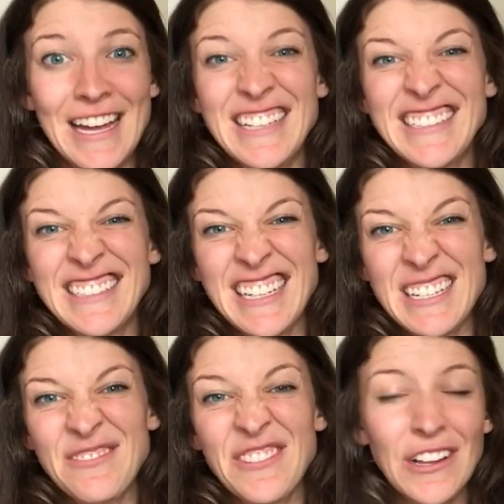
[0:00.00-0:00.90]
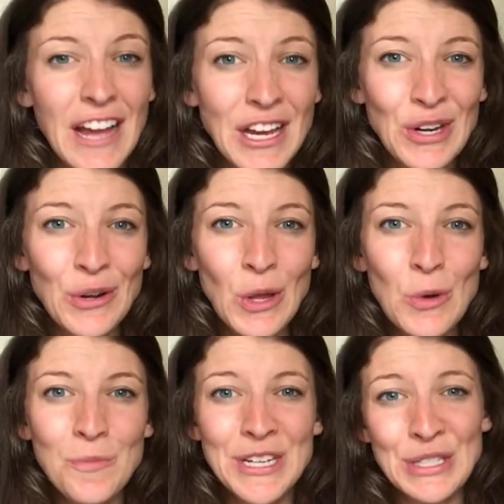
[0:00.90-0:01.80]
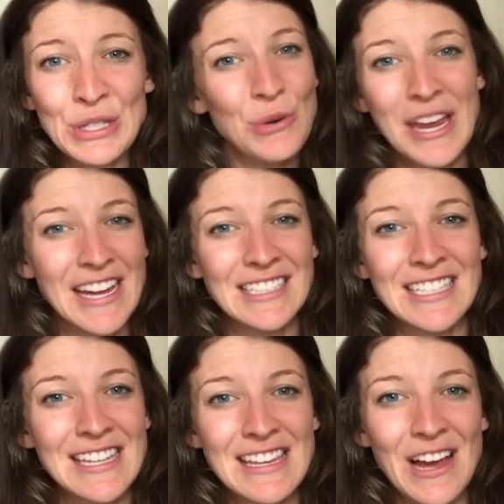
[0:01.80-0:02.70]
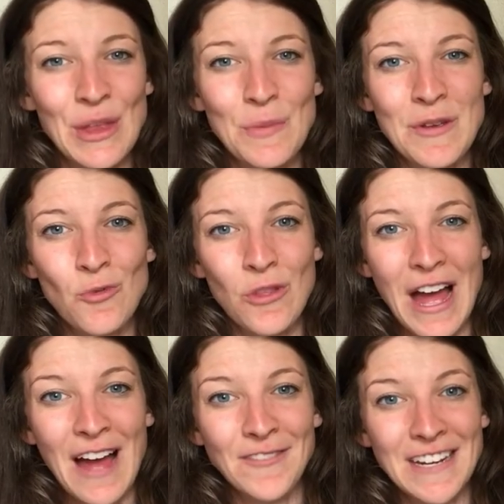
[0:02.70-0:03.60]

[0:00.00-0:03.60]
It can feel like you're alone because you can't see the other people that have